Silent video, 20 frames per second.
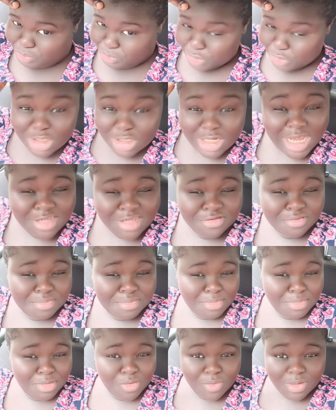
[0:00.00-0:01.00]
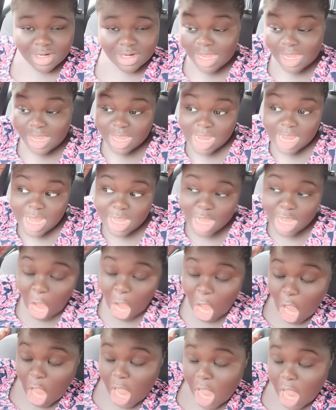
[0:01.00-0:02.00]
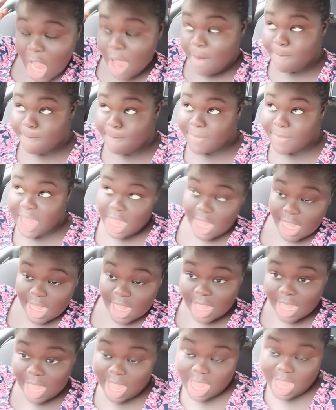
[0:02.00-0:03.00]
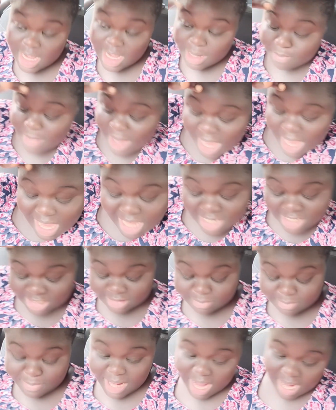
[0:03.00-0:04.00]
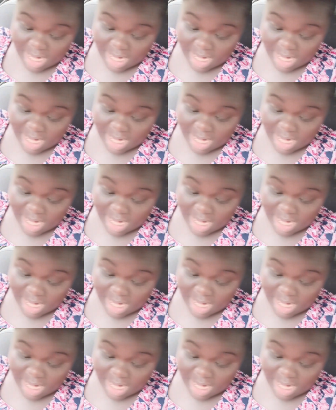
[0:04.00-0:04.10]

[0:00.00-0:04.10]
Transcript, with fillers: You guys remember when I had my hair. I had my edges back.